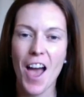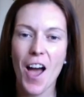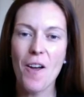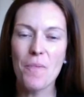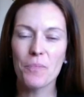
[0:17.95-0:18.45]

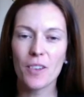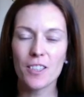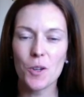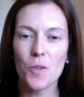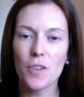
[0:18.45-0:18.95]

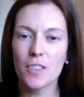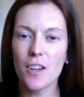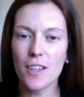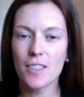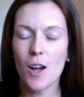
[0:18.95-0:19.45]

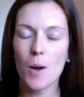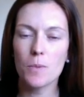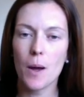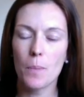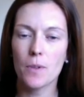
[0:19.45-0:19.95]
Exciting times
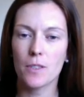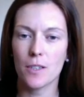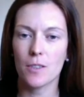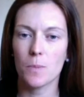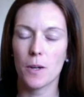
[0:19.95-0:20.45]
happened at
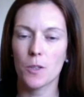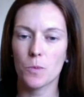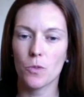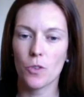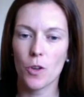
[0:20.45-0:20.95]
Tungsten
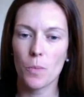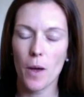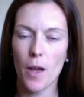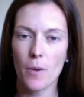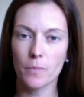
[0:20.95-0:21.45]
Management Group
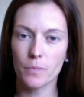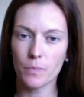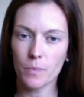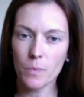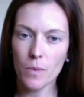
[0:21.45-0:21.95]

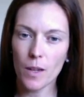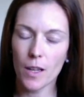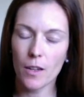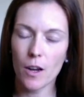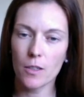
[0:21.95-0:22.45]
in
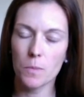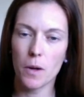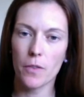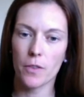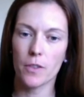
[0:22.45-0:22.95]
the last
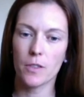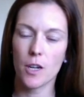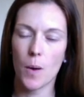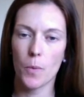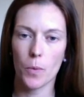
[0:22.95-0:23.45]
month and the
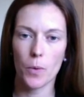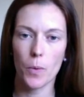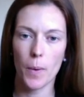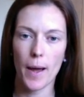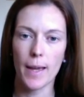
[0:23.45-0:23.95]
time that we were
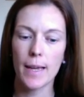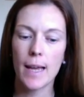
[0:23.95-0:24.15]
away.